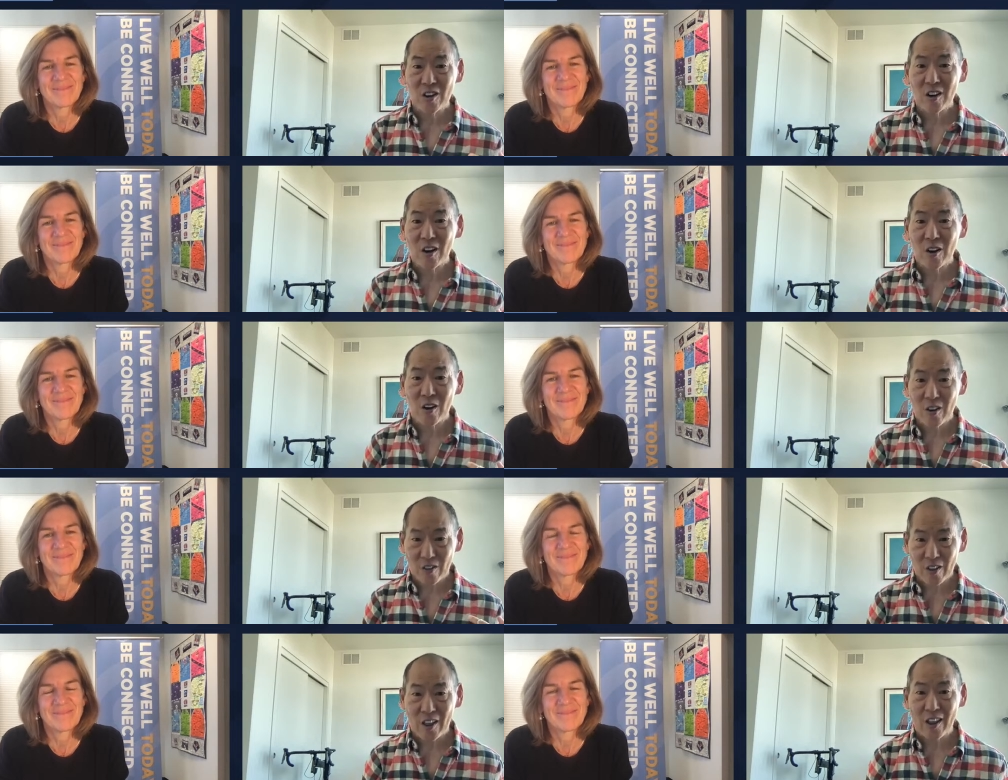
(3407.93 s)

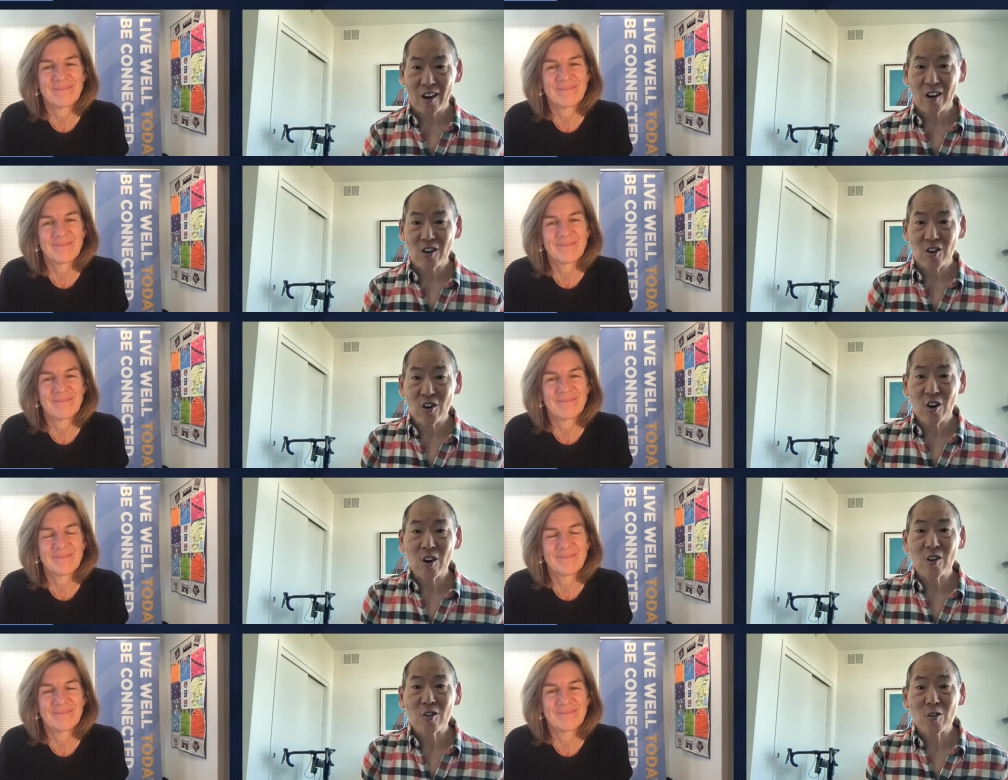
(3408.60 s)
Speaker 1: that
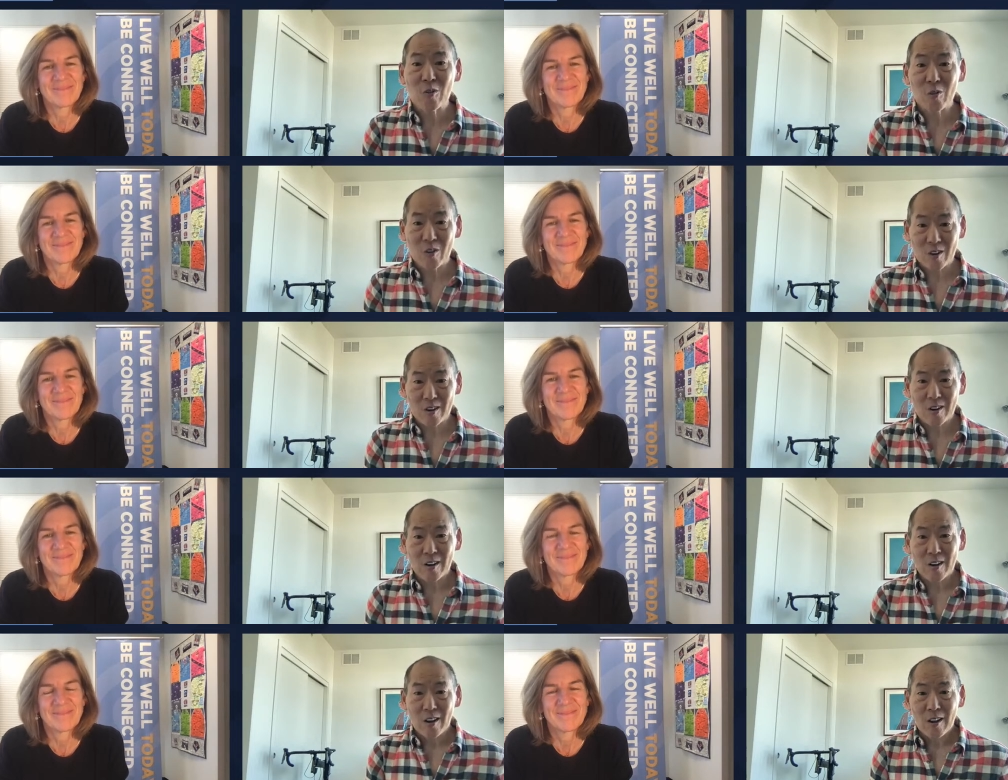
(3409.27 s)

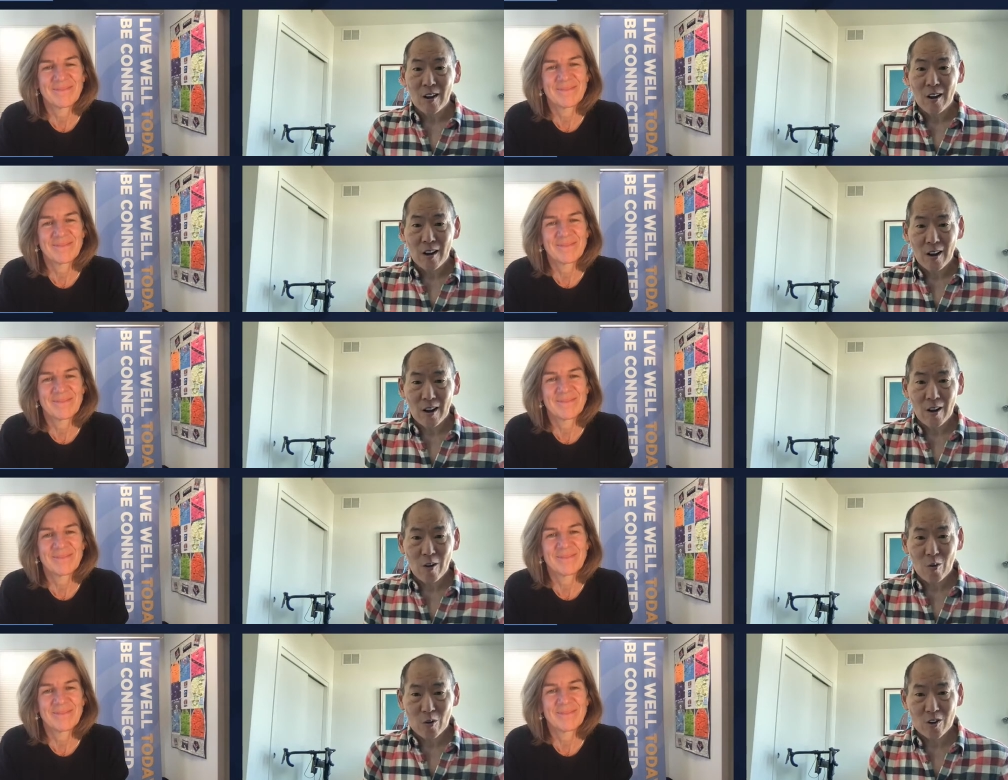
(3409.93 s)
adjustment,
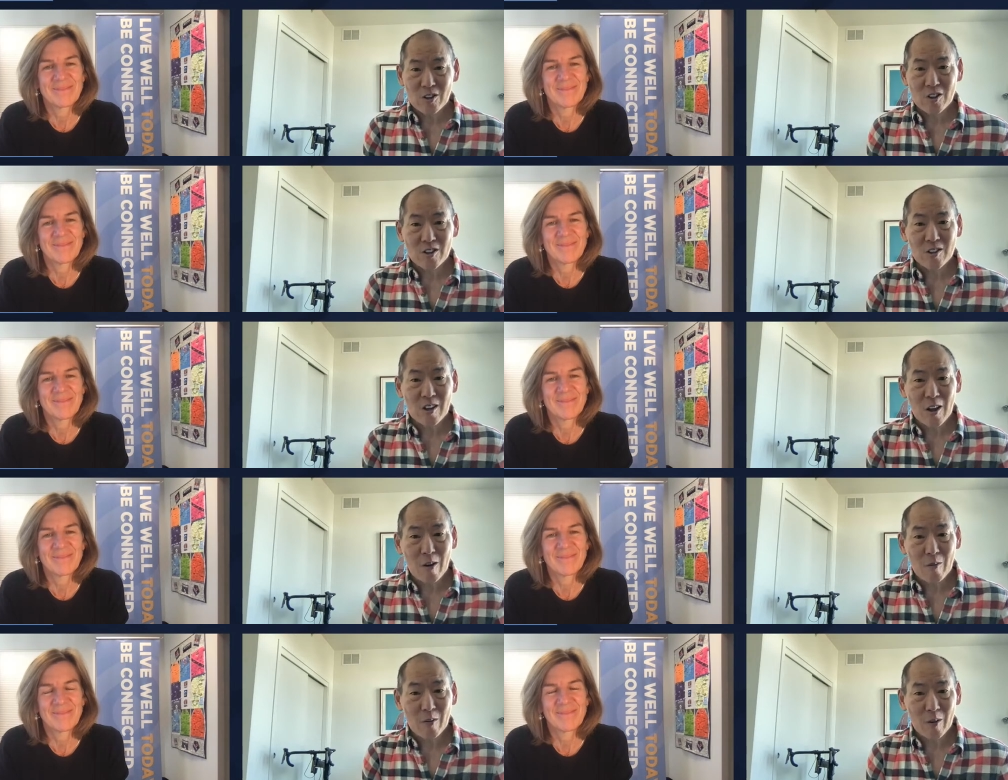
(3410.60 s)
uh, which is
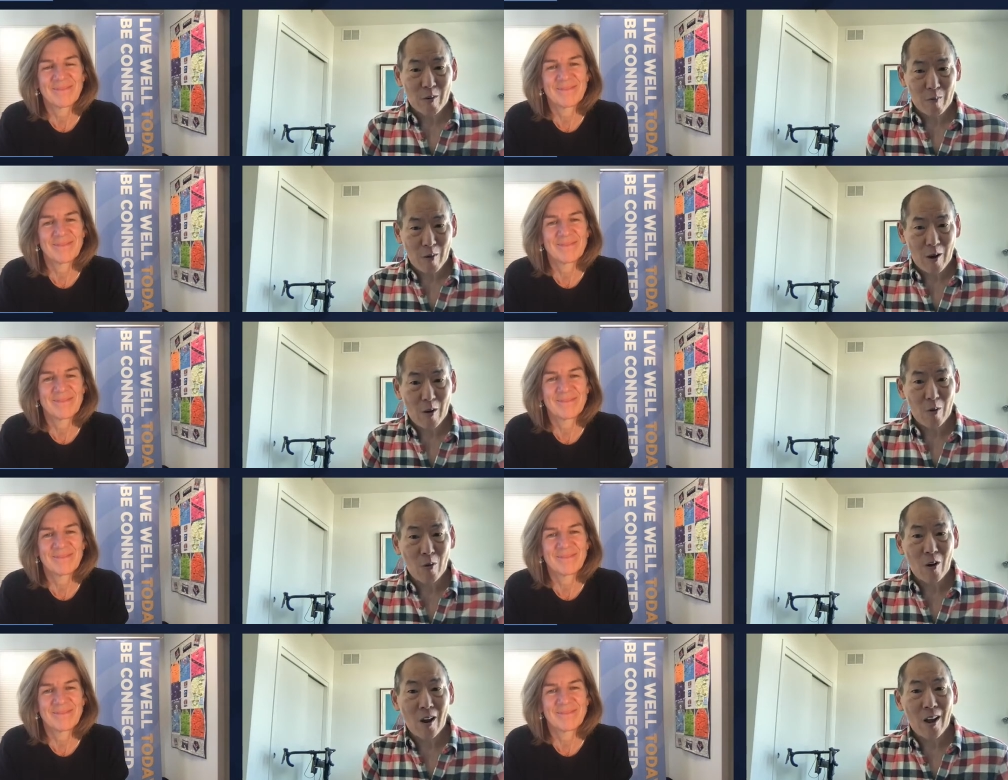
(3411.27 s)
coming
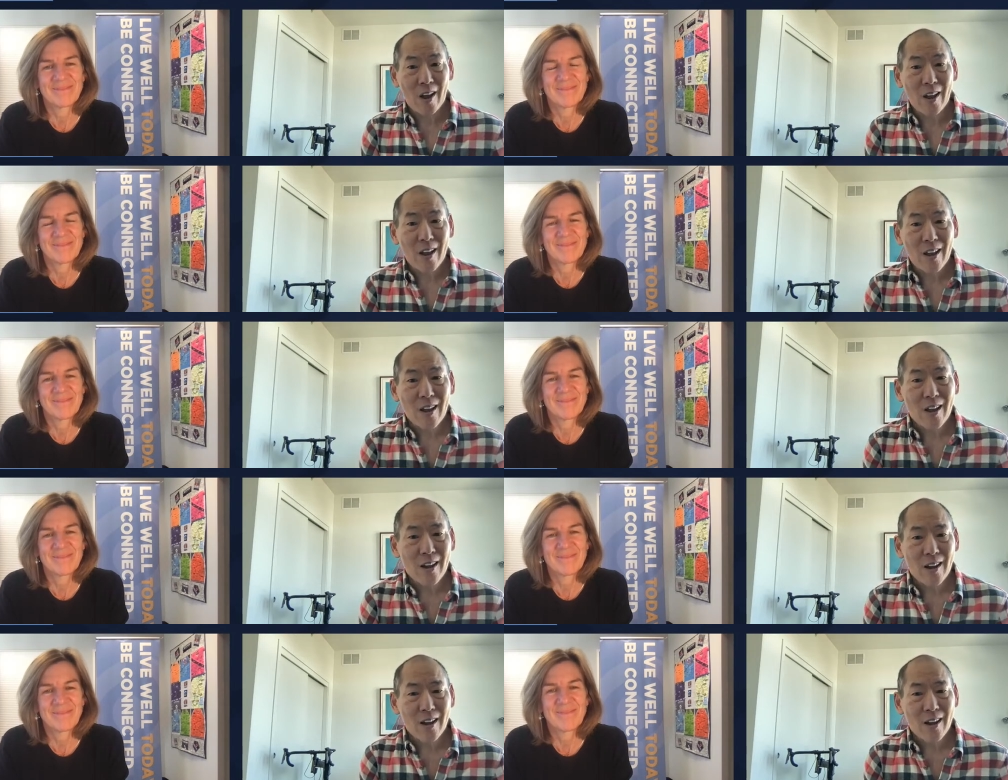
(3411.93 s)
my way.
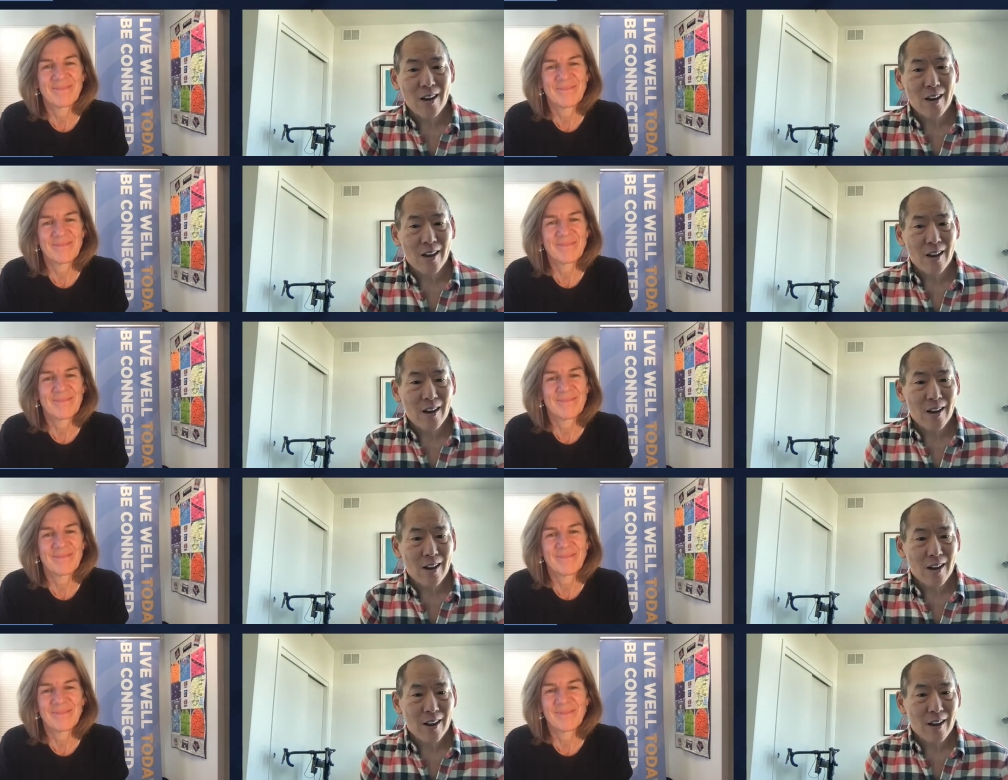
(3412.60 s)

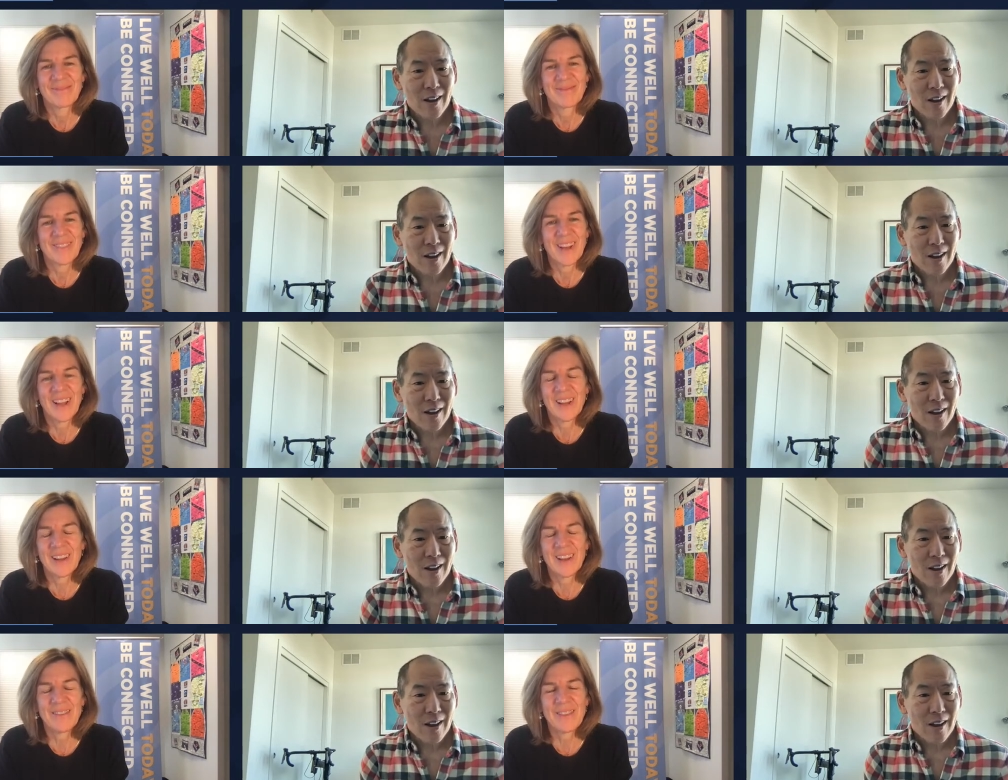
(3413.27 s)

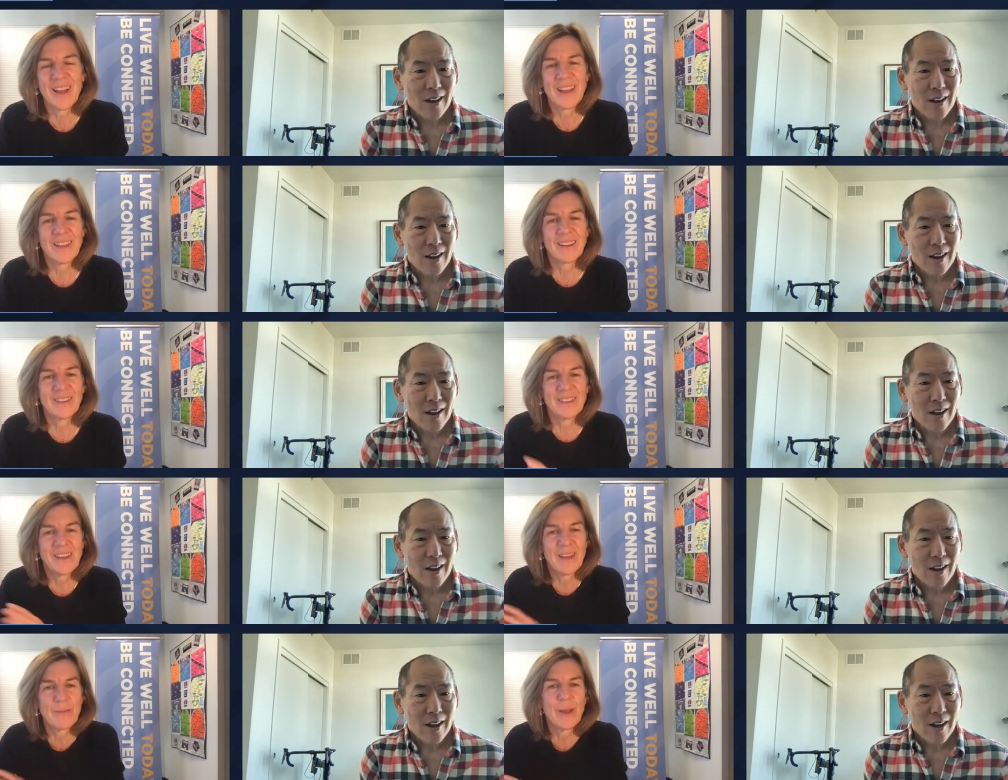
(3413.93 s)
Speaker 2: I love that. That
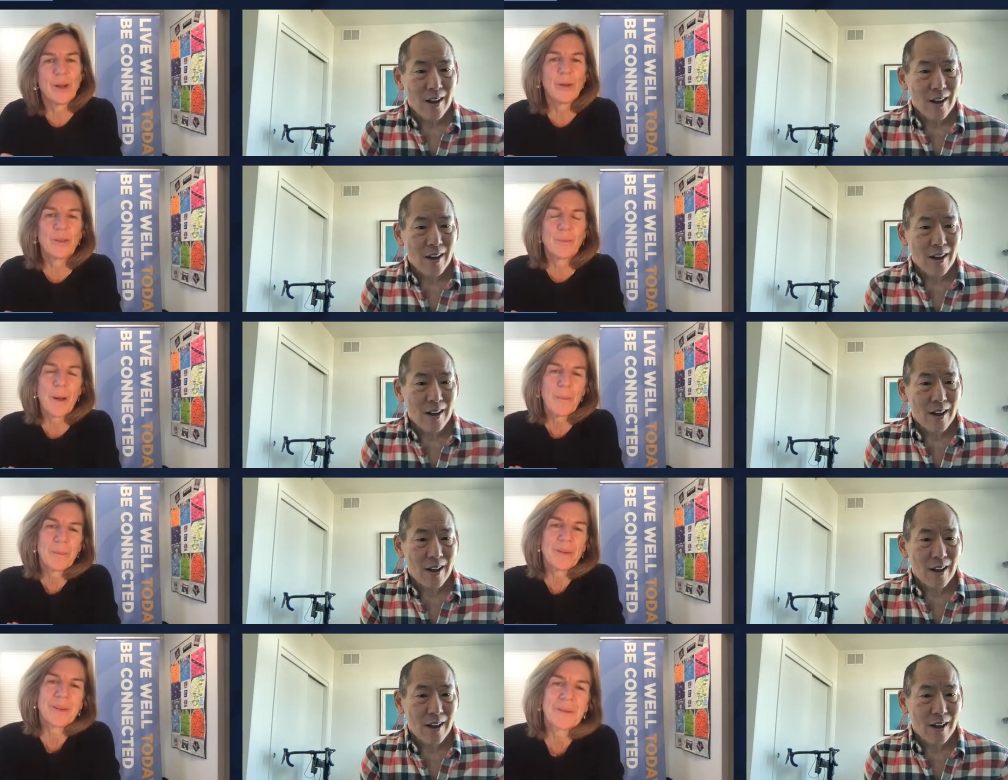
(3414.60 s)
just gave me
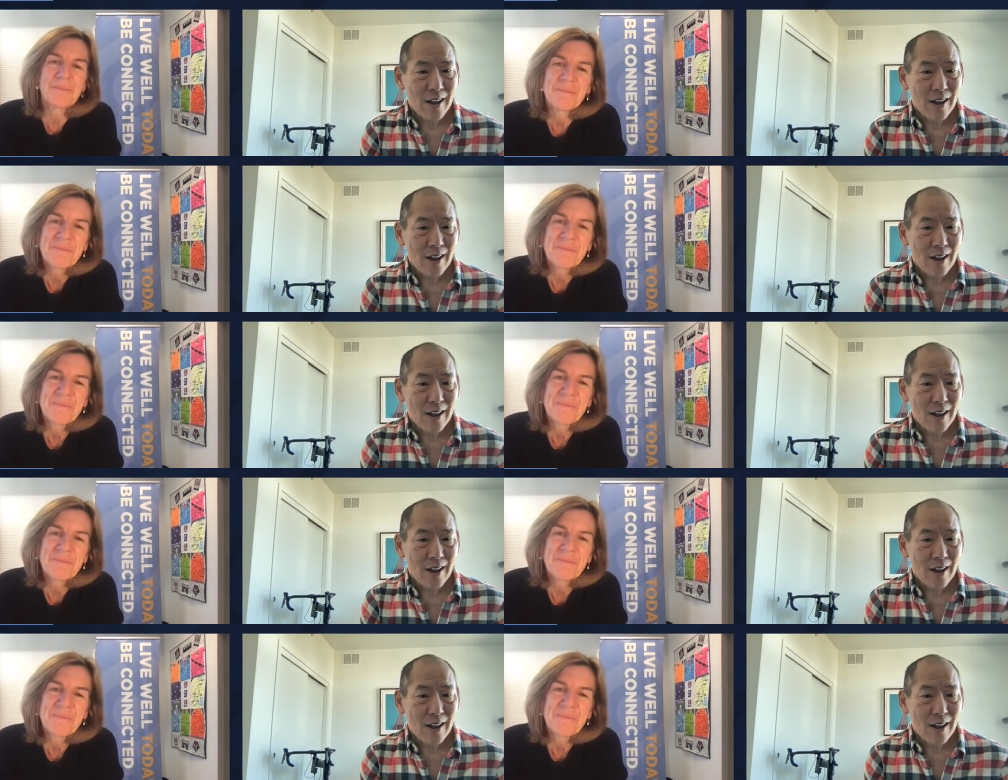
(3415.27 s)
goosebumps.